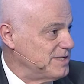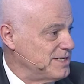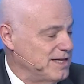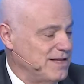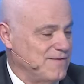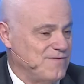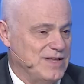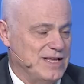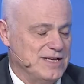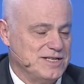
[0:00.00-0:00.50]
and
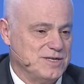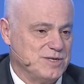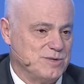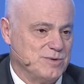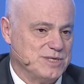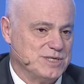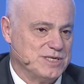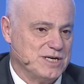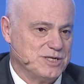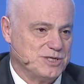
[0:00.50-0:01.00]
the financial
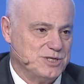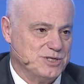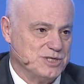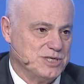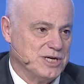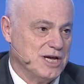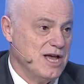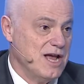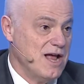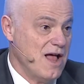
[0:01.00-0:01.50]
transactions.
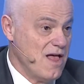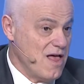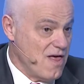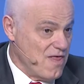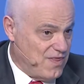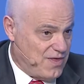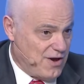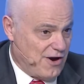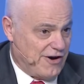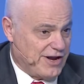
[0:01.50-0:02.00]

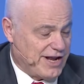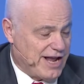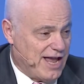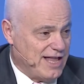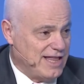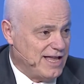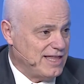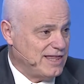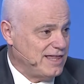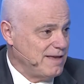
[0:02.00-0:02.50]
There
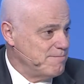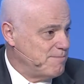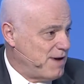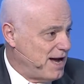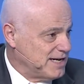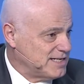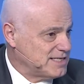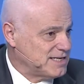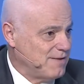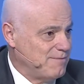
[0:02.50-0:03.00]
again, I think
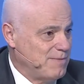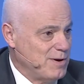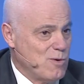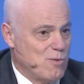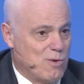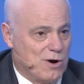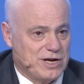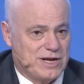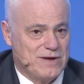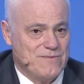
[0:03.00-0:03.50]
banks have been
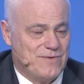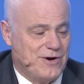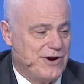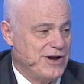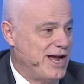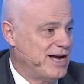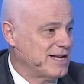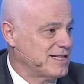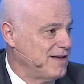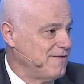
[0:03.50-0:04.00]
working
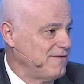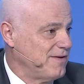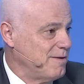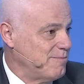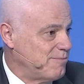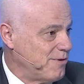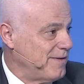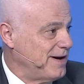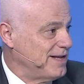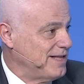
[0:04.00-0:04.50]
very actively on
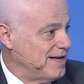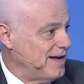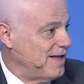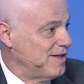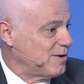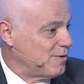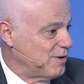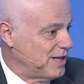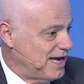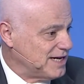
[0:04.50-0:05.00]
providing
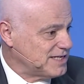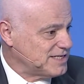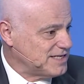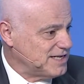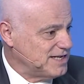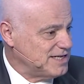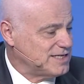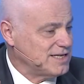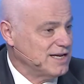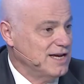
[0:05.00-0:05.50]
adequate
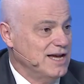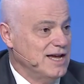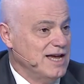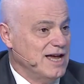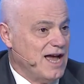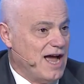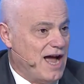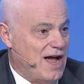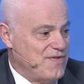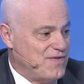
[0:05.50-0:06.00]
access.
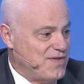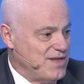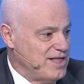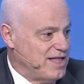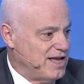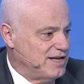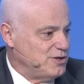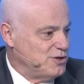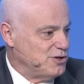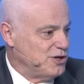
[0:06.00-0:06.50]
I think
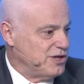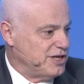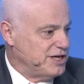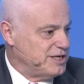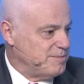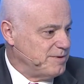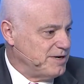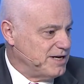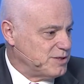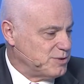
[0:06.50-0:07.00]
that, you know,
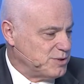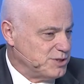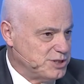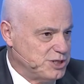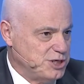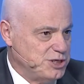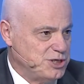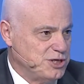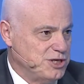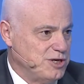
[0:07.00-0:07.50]
there's been a
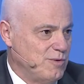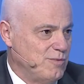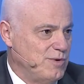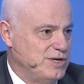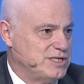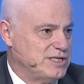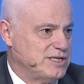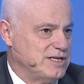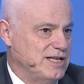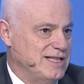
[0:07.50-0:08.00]
transition in
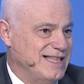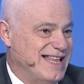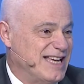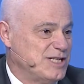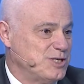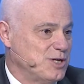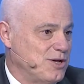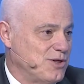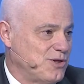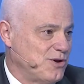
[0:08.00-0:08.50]
which
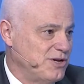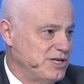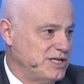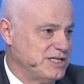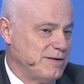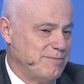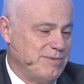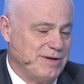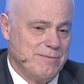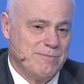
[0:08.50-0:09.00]
national authorities
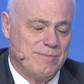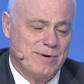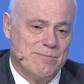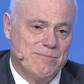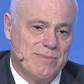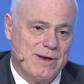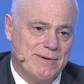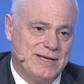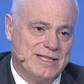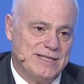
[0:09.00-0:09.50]
have been
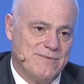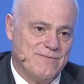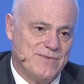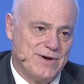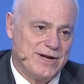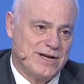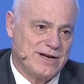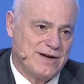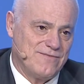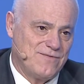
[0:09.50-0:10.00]
implementing
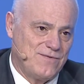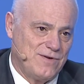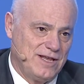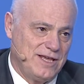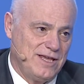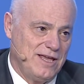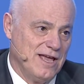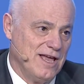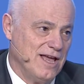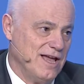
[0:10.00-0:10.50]
very
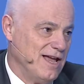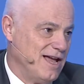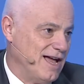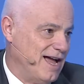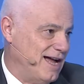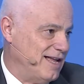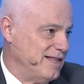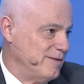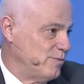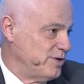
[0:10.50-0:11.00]
carefully,
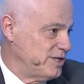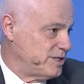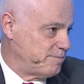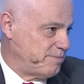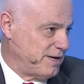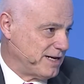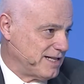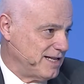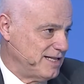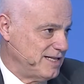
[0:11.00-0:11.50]
and we
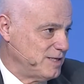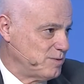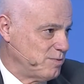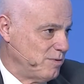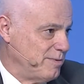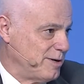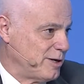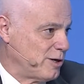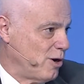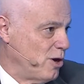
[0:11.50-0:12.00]
expect that this will
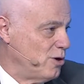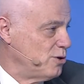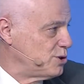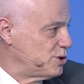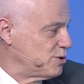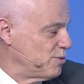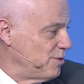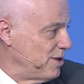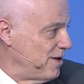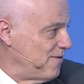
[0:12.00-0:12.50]
be
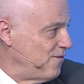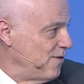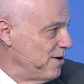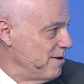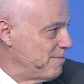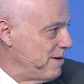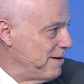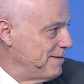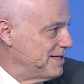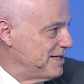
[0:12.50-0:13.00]
closed with a full
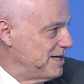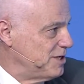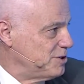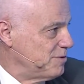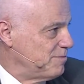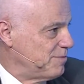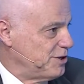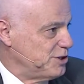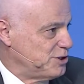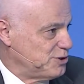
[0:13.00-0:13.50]

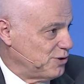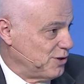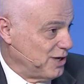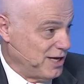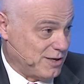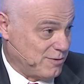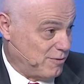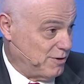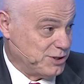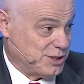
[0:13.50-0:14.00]
implementation very shortly
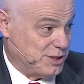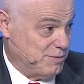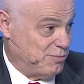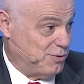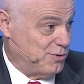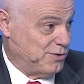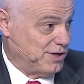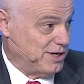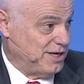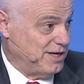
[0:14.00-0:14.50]
across the
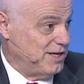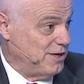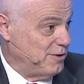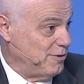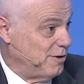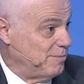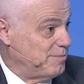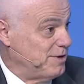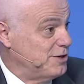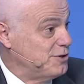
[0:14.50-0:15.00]
board in the
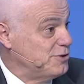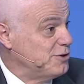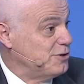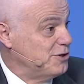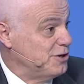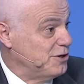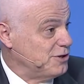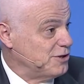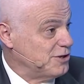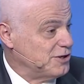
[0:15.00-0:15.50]
European
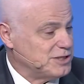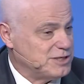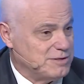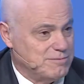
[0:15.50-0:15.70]
Union. You know,